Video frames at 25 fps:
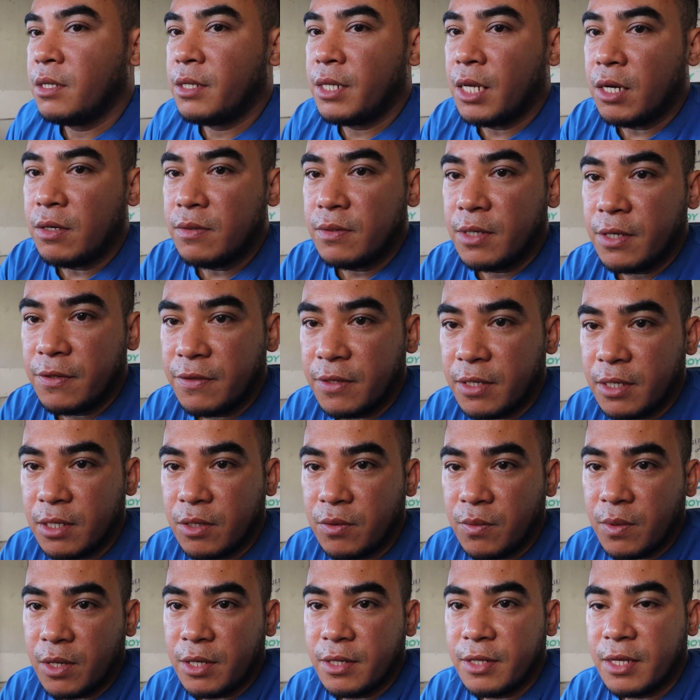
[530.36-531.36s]
now I
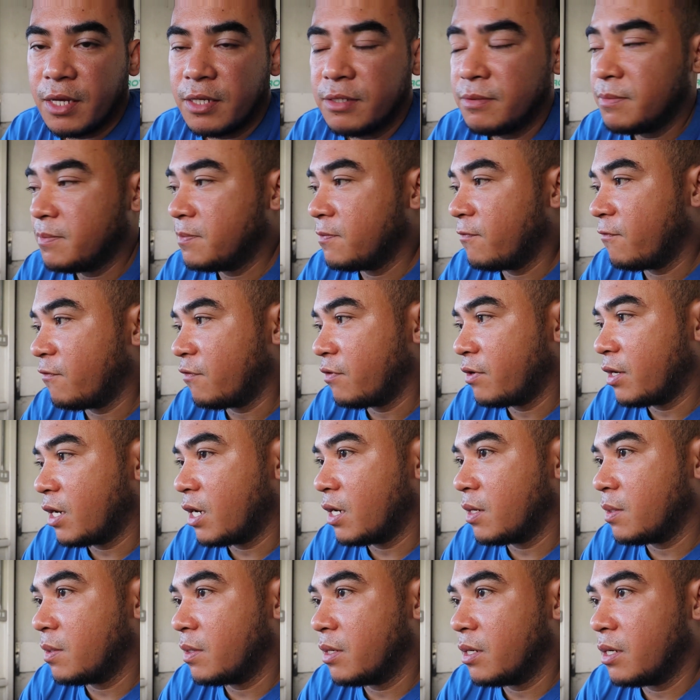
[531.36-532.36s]
think we're done for
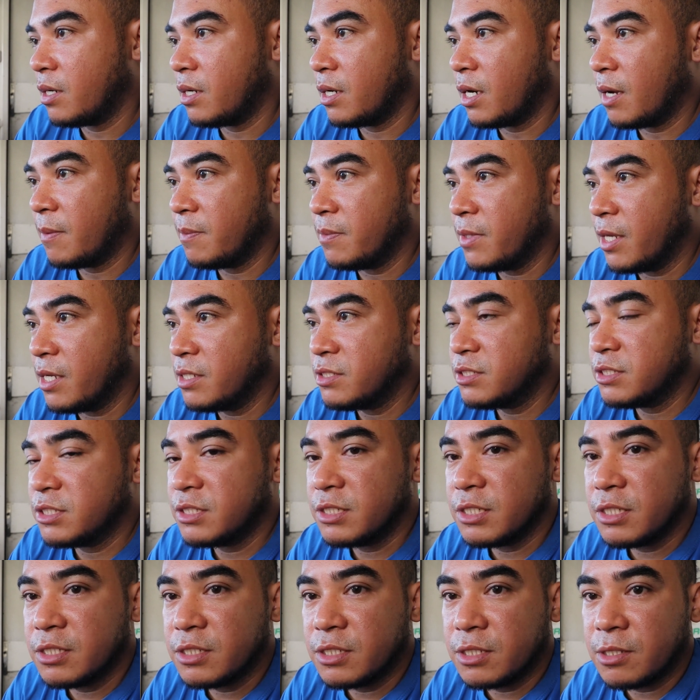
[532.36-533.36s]
our
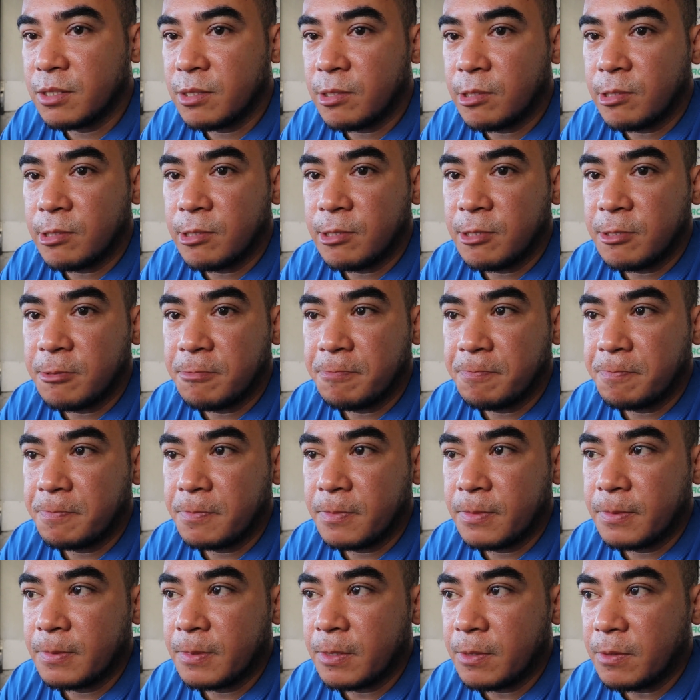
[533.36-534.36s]
updates. So
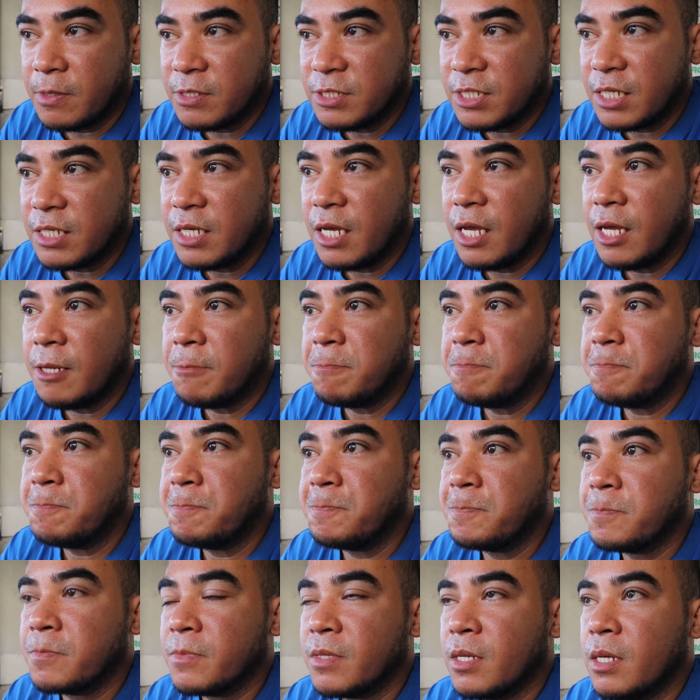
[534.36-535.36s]
once again,
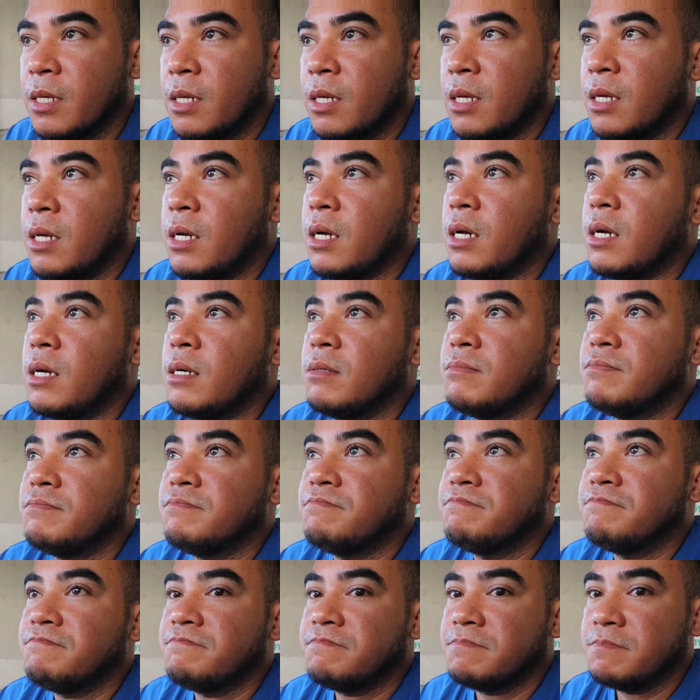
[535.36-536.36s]

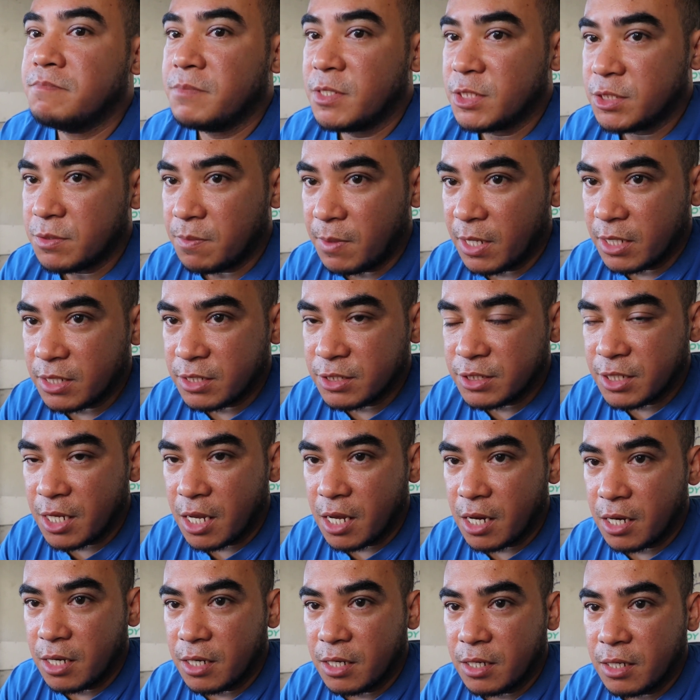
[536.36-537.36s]
um, benzblog is
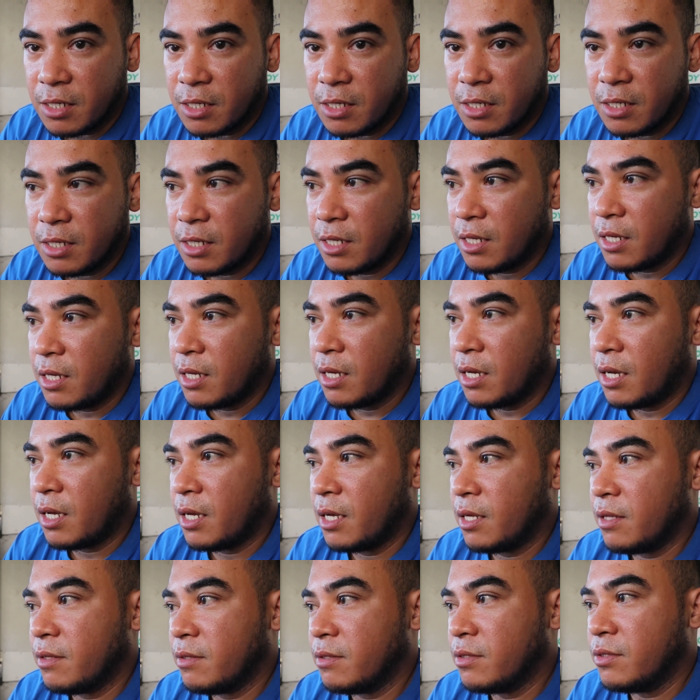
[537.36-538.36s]
here.
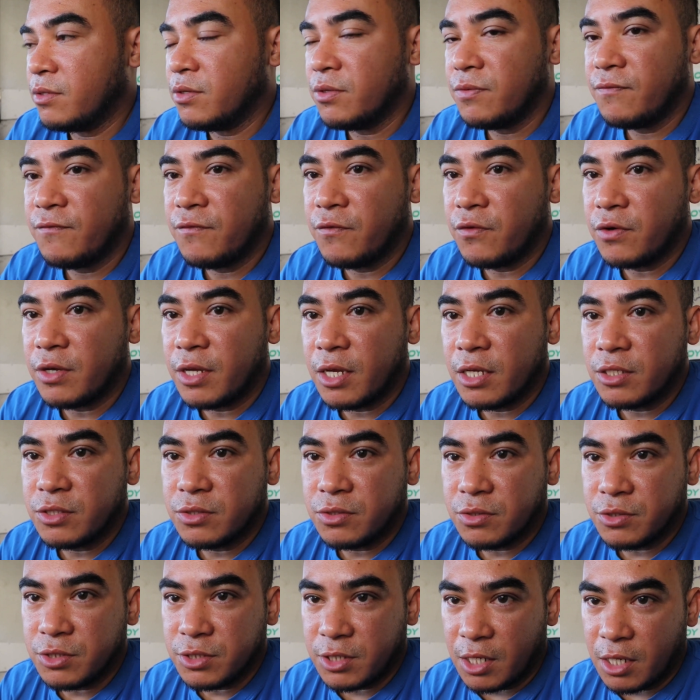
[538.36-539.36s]
And don't forget
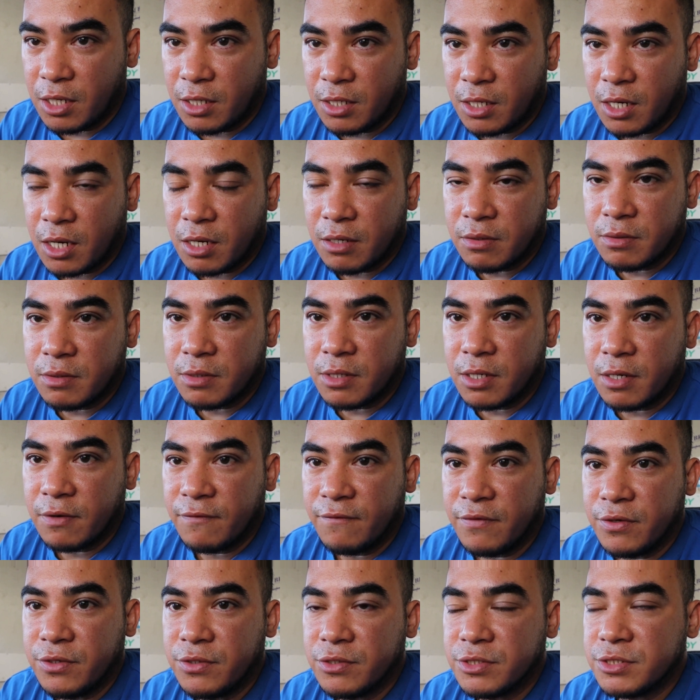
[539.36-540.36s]
to share
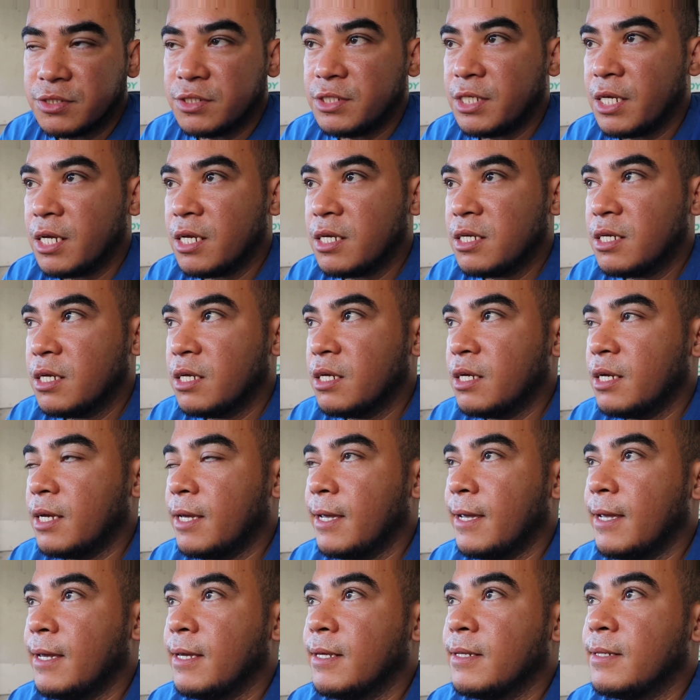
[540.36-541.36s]
our videos today,
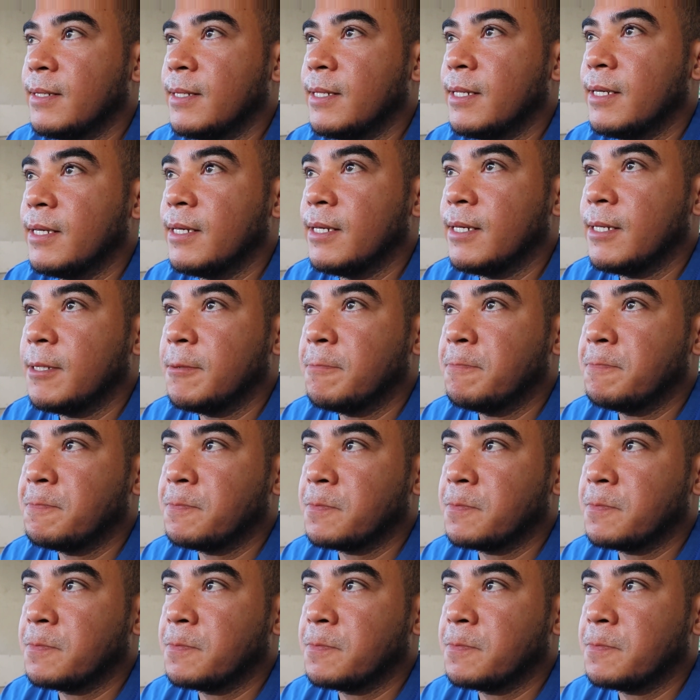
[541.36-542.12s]
and uh,